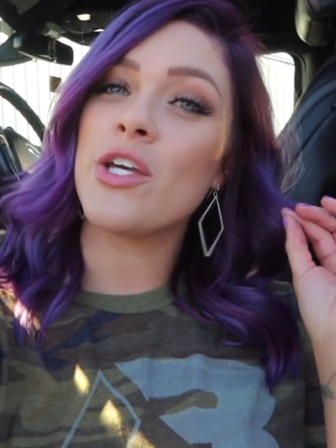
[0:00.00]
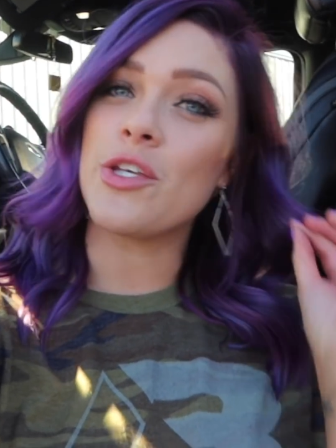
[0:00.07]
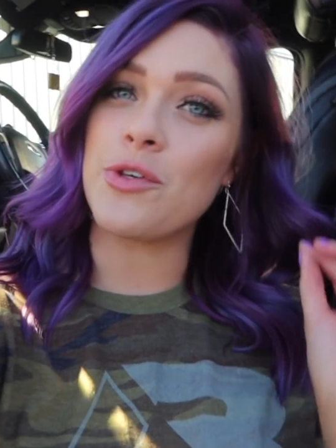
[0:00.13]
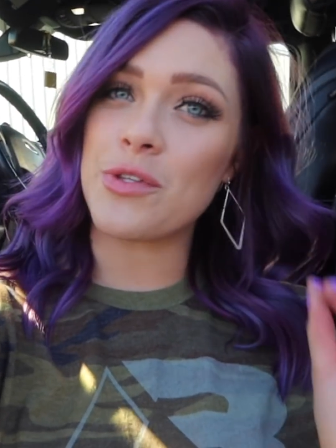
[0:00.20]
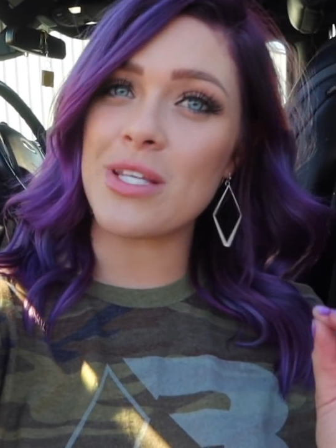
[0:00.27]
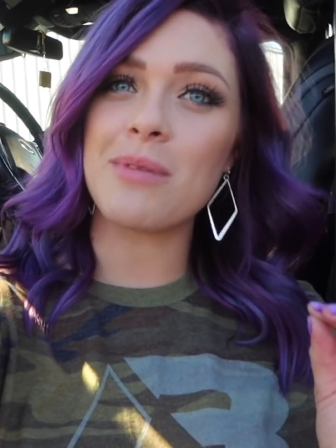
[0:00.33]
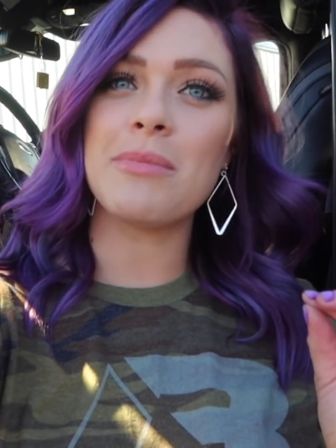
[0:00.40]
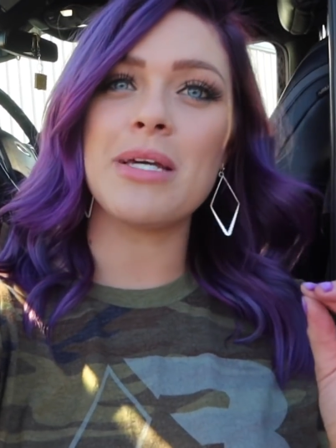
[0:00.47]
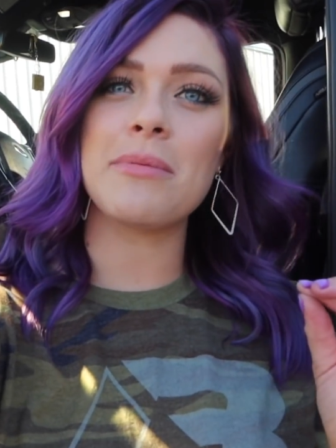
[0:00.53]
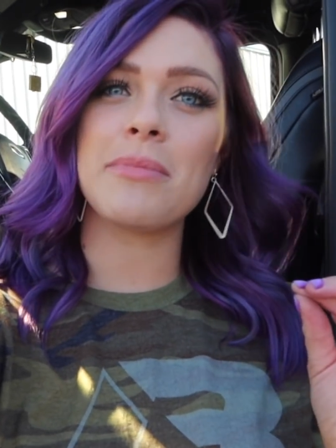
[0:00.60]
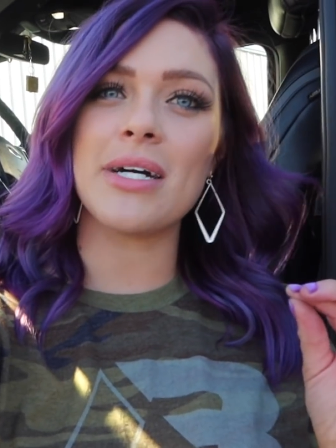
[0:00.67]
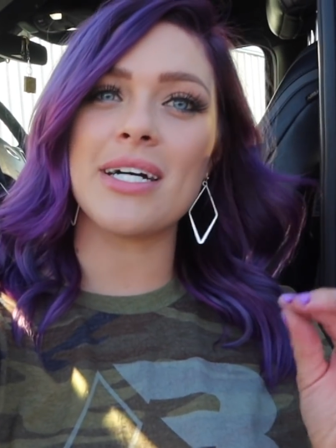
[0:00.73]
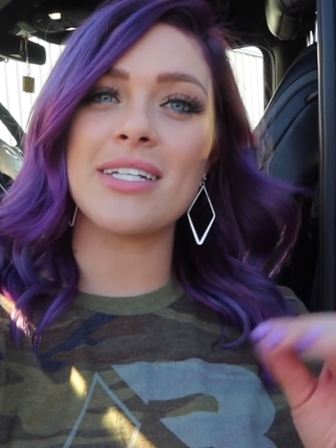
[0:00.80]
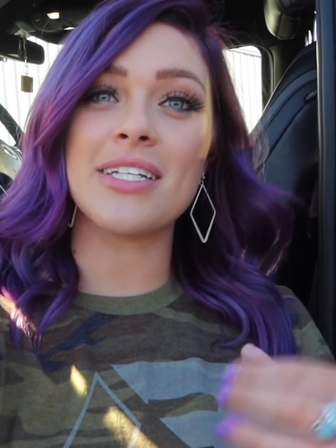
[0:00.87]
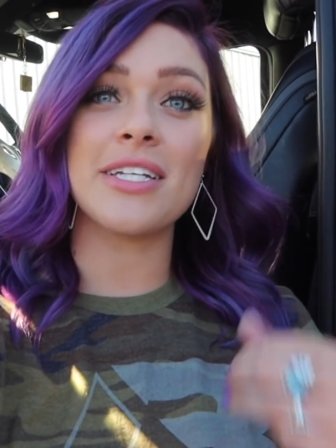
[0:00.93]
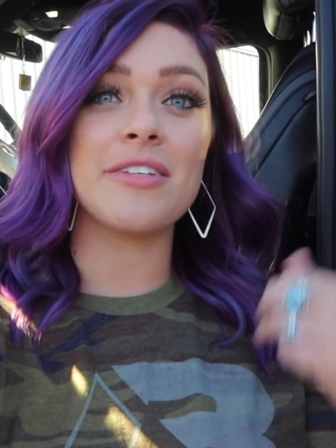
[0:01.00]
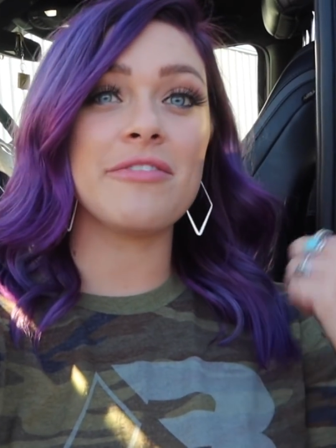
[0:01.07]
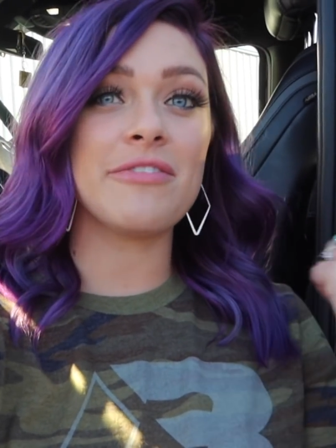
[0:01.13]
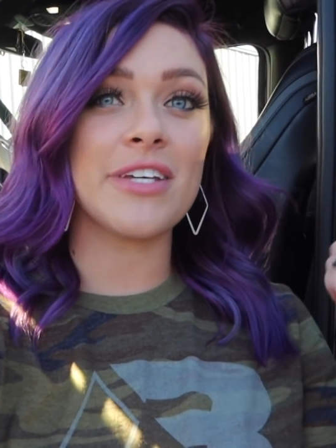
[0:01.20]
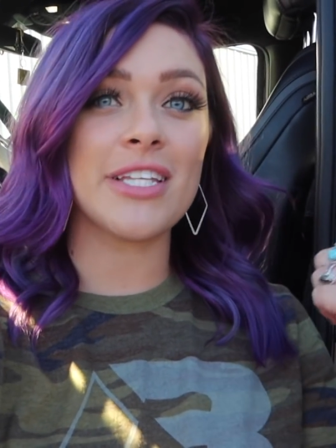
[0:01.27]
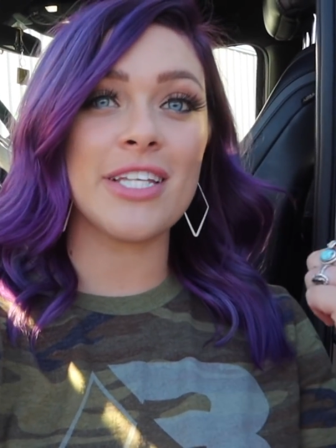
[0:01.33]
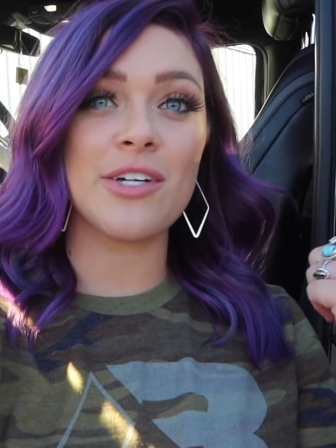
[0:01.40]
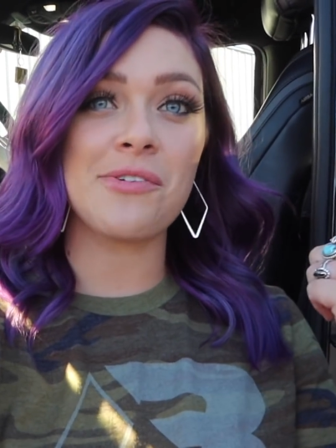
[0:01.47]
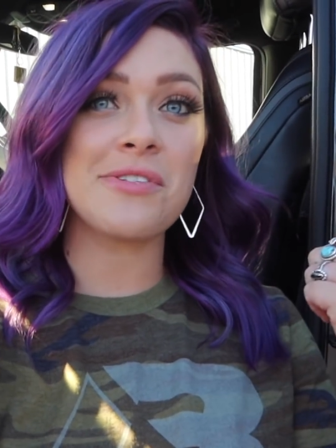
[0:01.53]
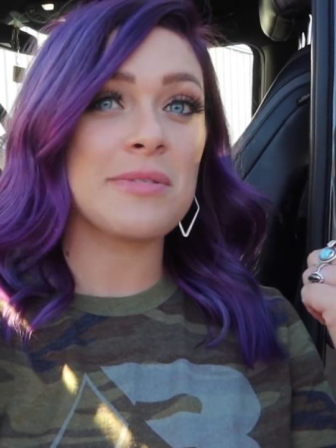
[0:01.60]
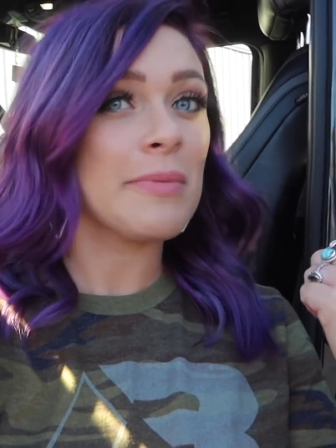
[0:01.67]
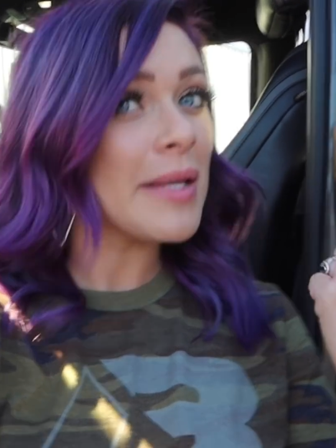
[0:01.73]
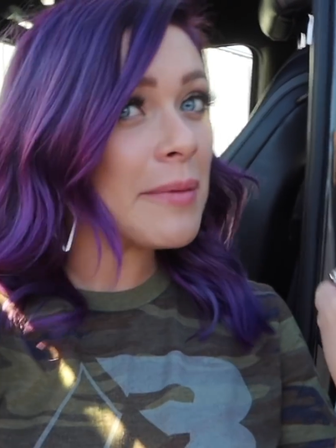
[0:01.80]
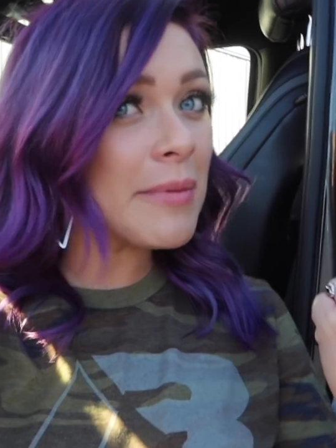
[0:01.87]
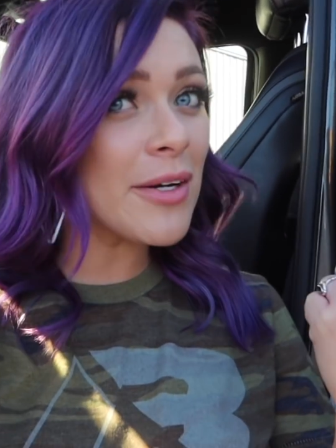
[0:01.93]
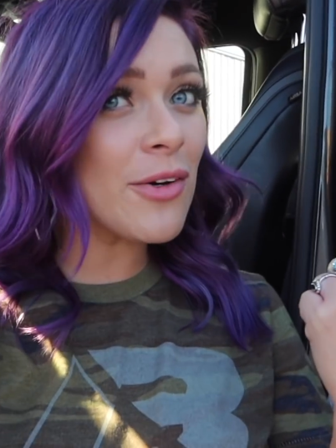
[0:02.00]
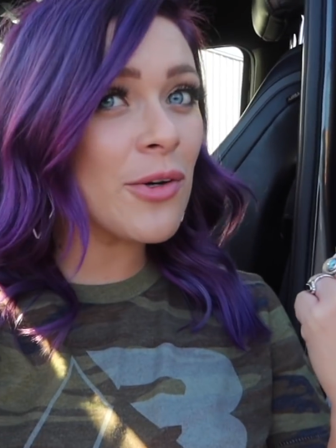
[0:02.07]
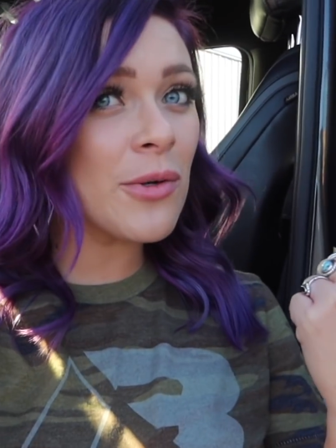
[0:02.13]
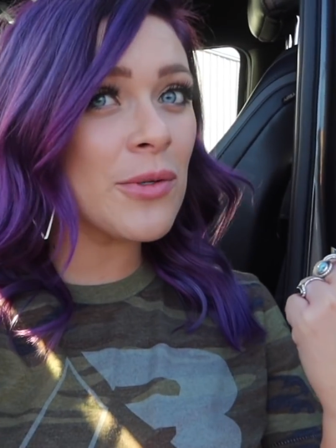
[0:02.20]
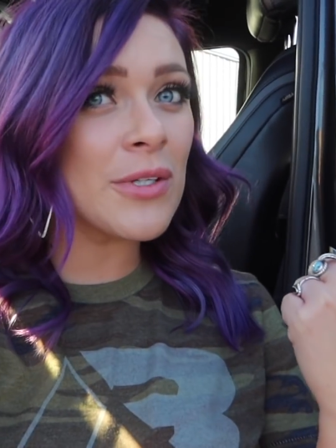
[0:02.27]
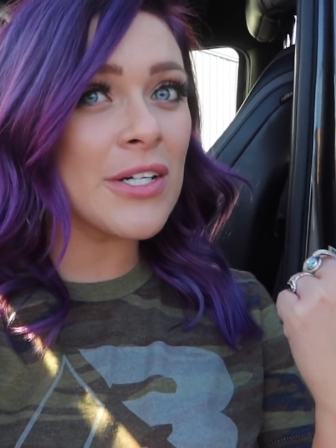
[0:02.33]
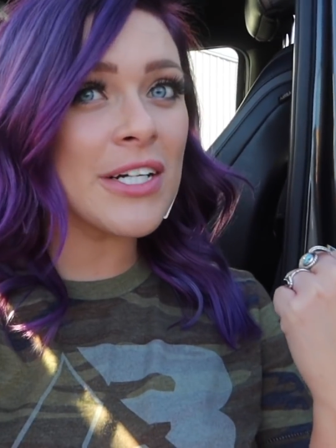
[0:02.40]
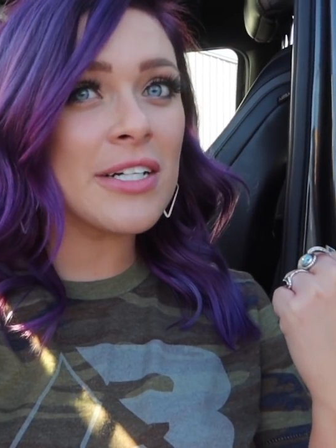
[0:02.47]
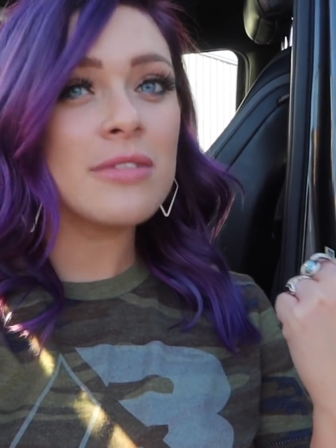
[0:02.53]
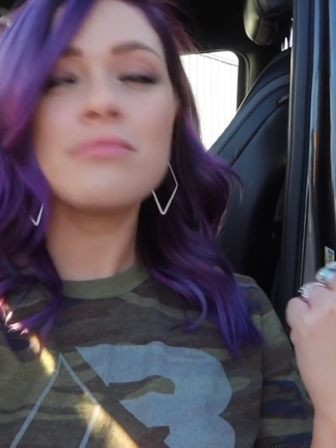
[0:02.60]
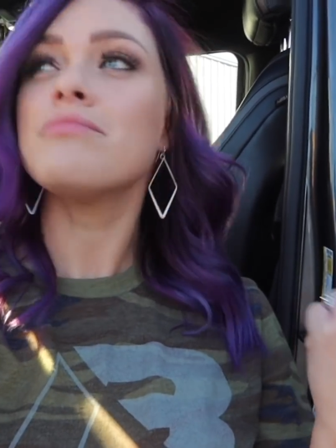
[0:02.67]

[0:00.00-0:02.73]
you think me and Bud can fit in the old Smitty Built cooler.